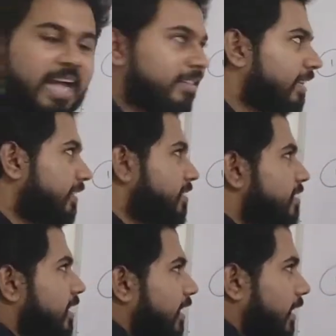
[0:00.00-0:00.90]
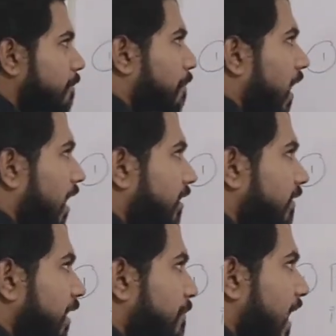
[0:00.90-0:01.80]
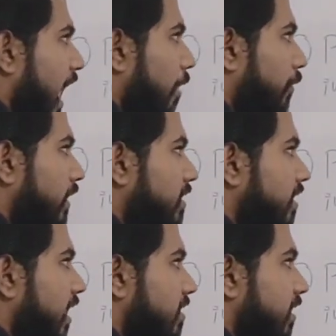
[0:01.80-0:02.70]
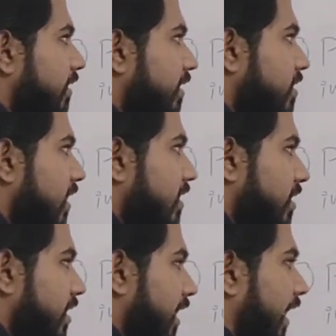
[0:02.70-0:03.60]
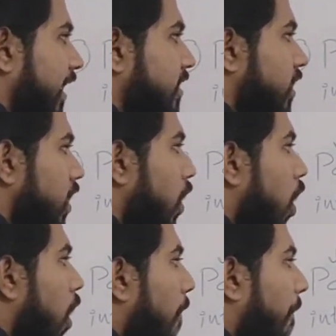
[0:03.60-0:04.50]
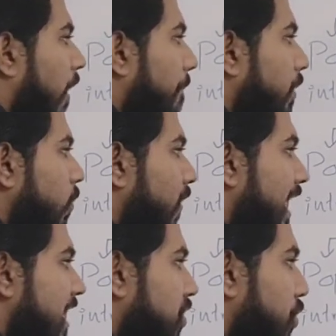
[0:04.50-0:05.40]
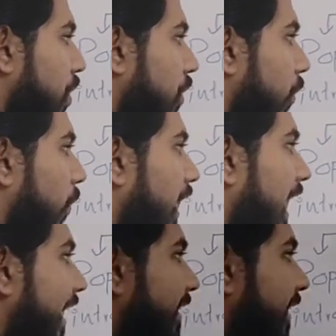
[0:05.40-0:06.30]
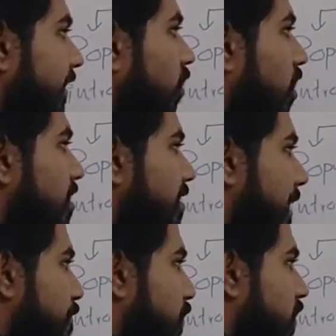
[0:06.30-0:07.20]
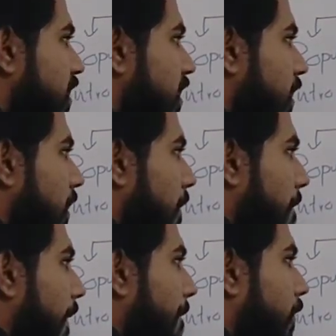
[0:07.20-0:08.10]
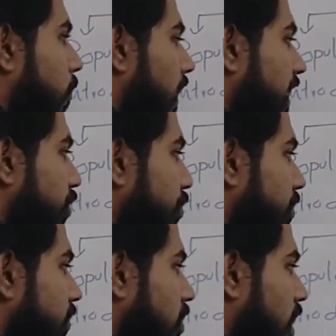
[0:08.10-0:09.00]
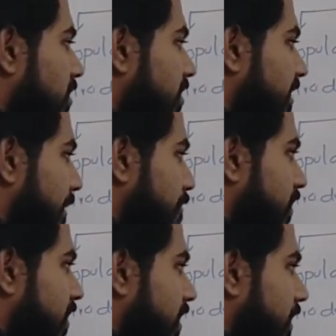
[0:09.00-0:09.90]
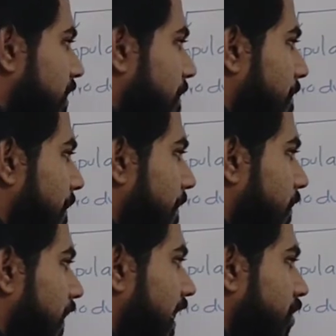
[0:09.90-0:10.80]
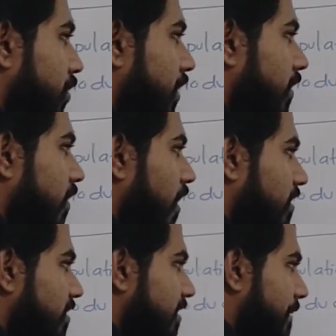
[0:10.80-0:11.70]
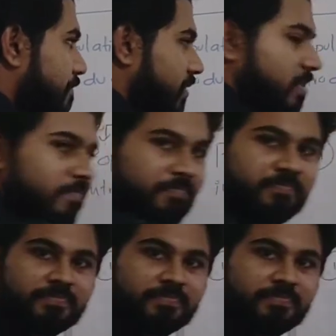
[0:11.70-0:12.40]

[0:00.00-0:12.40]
And then the second part that we have to discuss in this lesson is population related concepts. Population concepts. Population concepts.